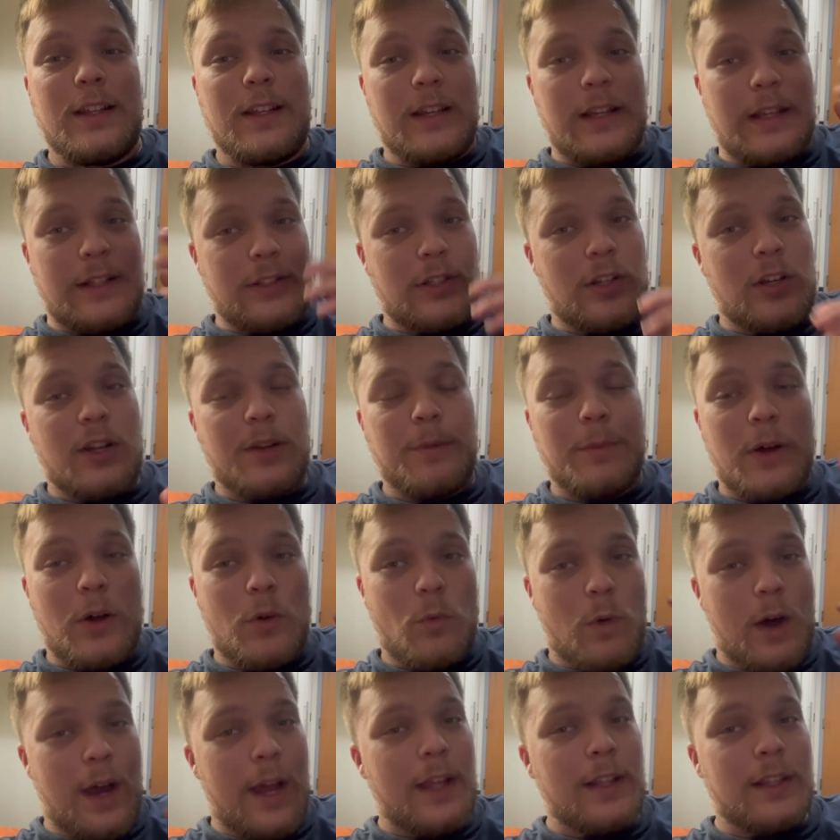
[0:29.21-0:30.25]
and talk about
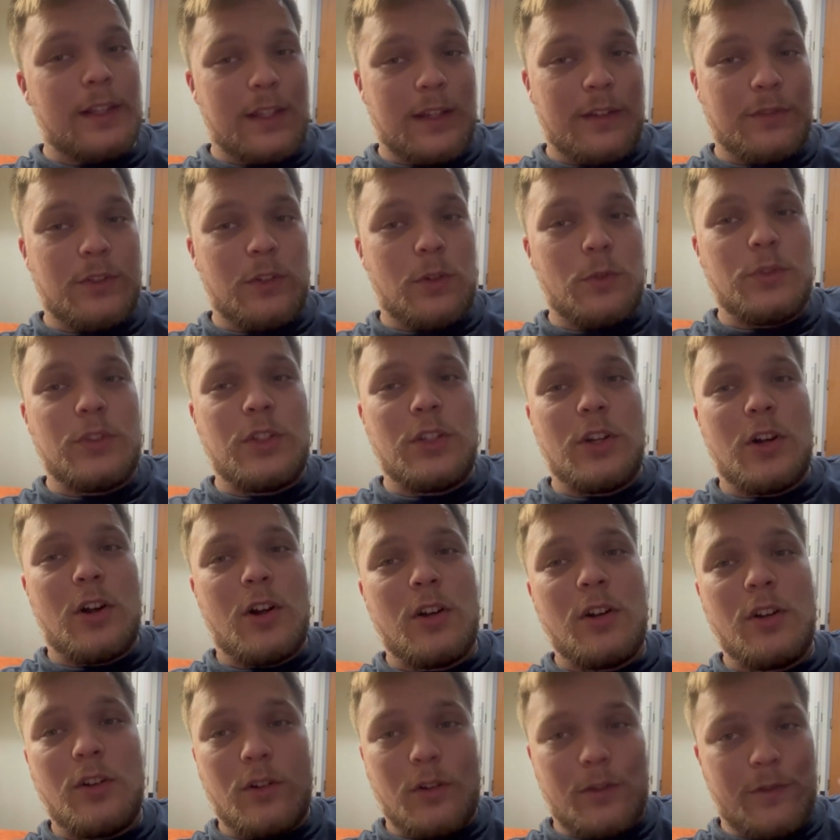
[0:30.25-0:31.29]
why I left
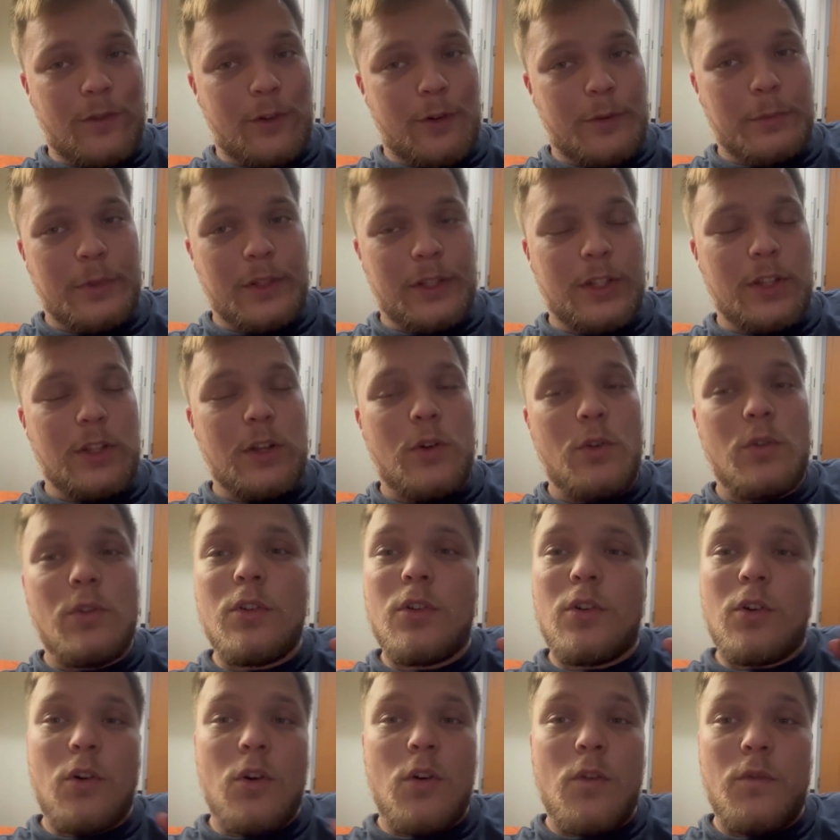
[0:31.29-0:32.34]
OTR, or formerly known,
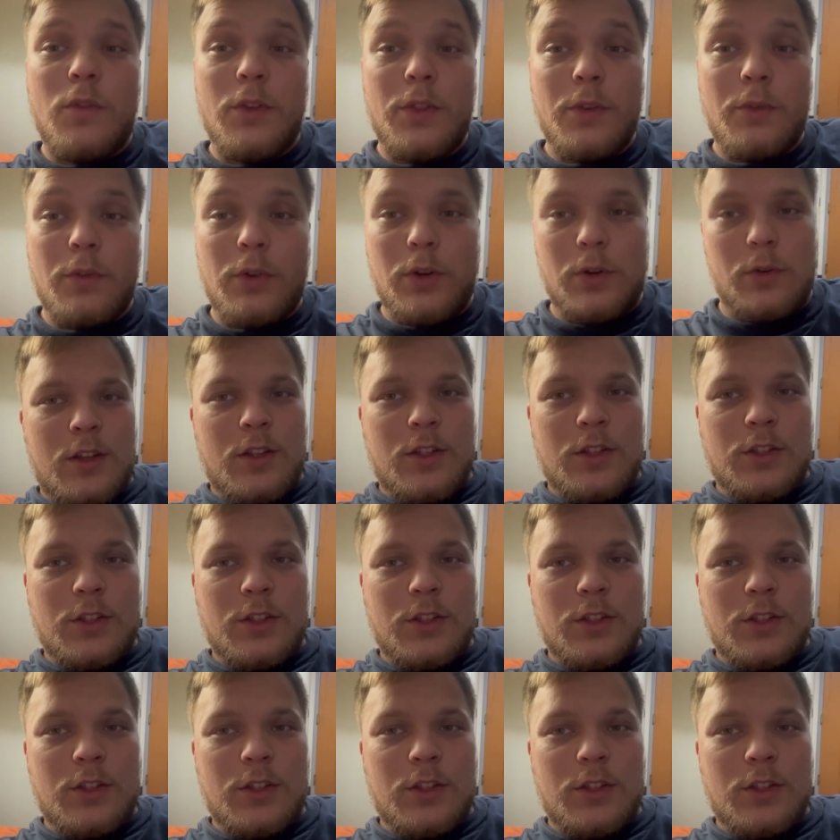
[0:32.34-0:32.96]
Over the Road.